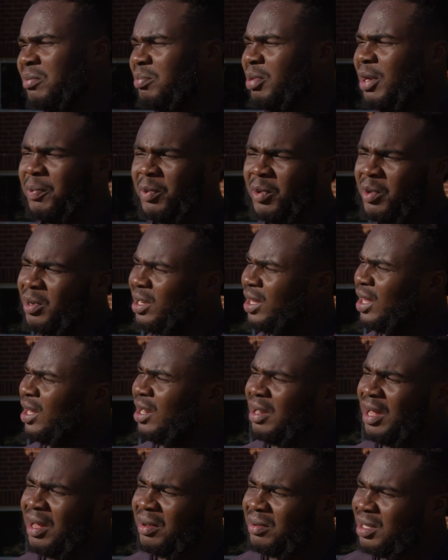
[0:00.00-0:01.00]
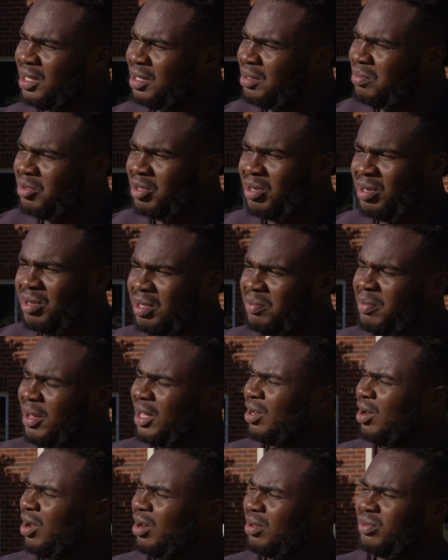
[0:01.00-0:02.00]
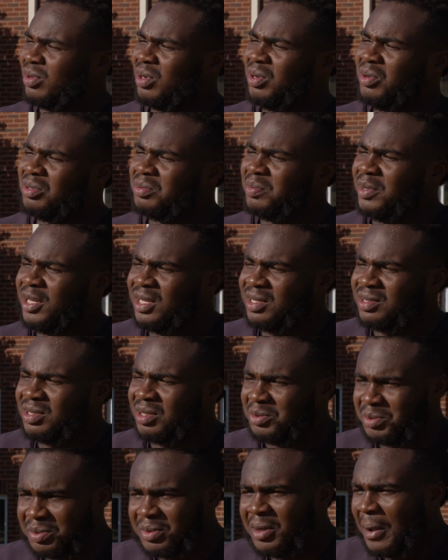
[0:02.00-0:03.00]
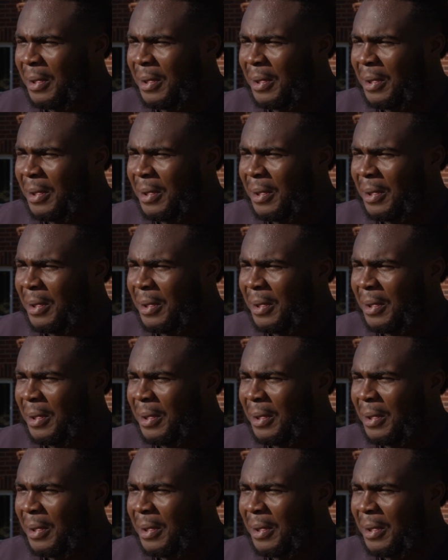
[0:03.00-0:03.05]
pepper on to get it out deep. You know, he making all the throws, man. So,